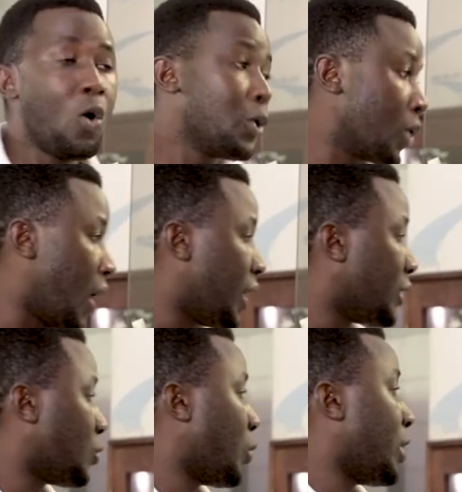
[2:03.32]
or you can
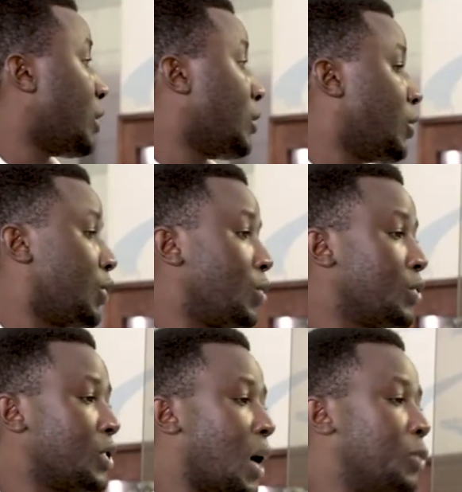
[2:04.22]
as well
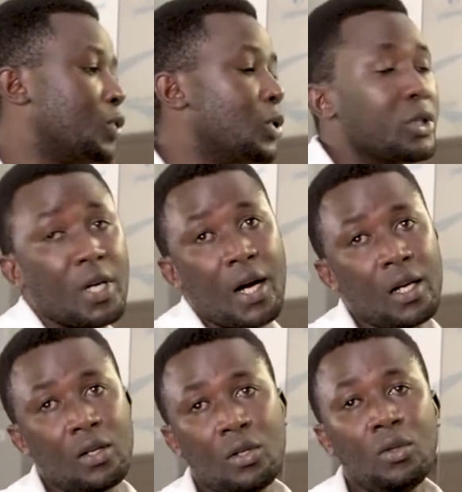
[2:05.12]
use absolute
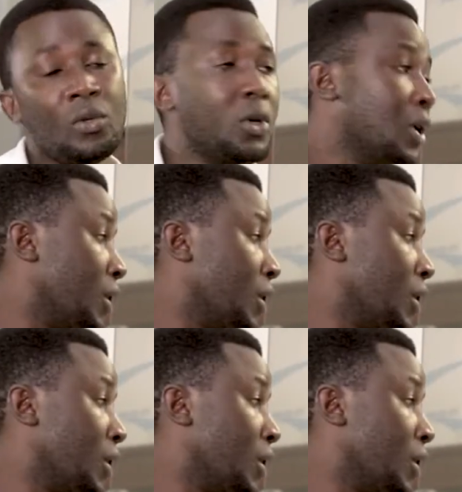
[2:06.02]
alcohol,